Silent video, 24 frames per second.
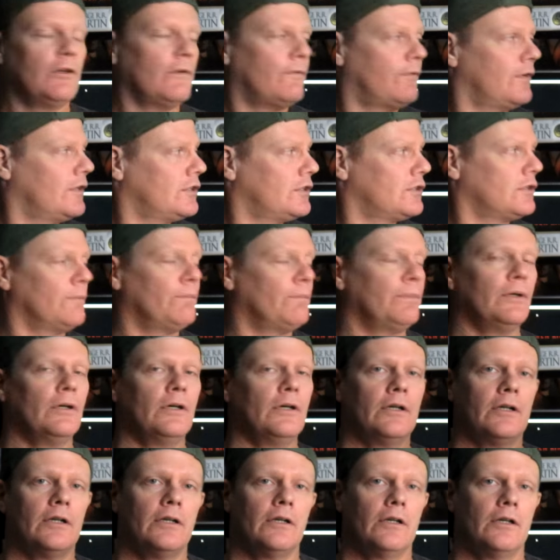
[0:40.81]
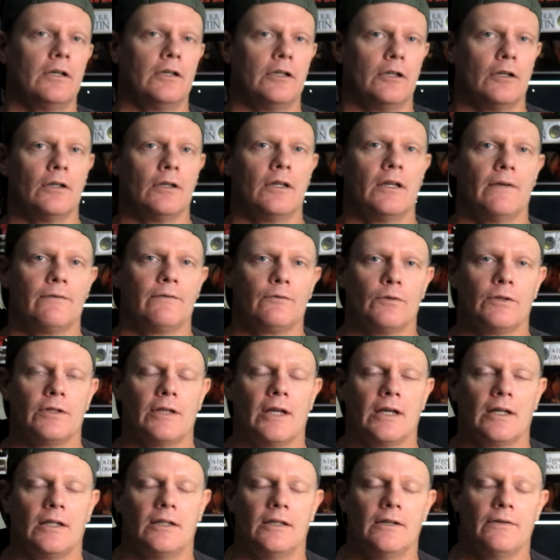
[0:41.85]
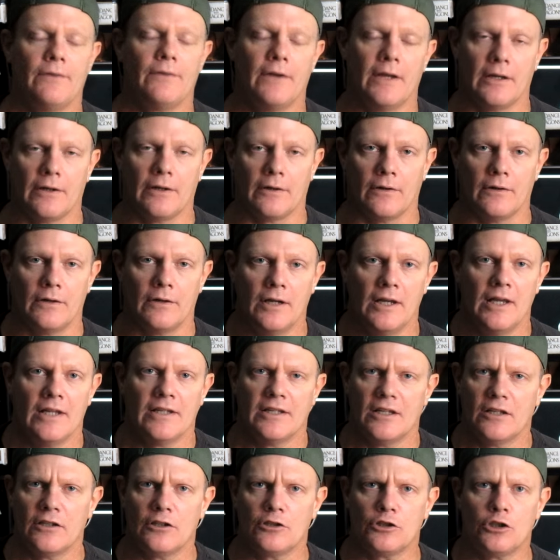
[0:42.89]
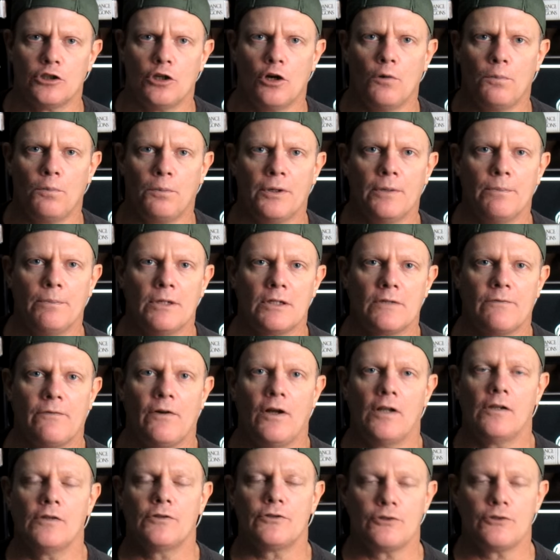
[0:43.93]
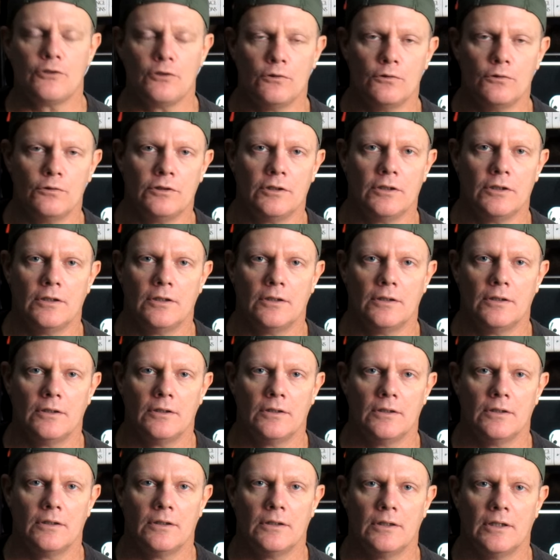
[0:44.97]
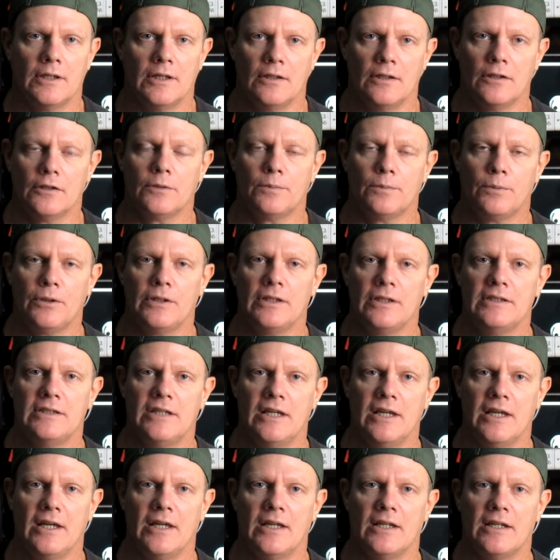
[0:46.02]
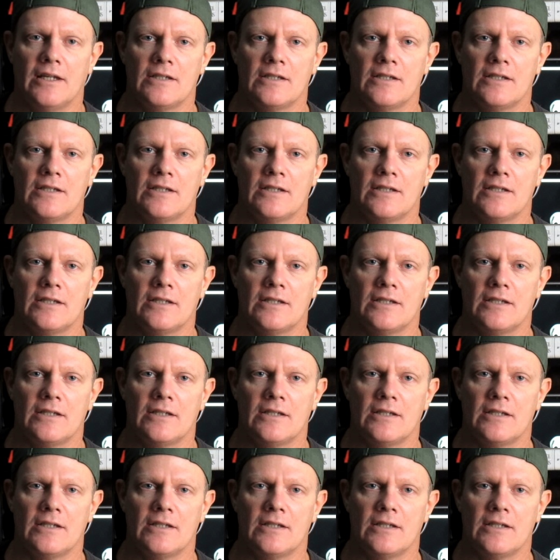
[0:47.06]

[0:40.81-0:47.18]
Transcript: you finish the book, you're left with that cliffhanger. Now, the show pretty much followed suit. He looked pretty dead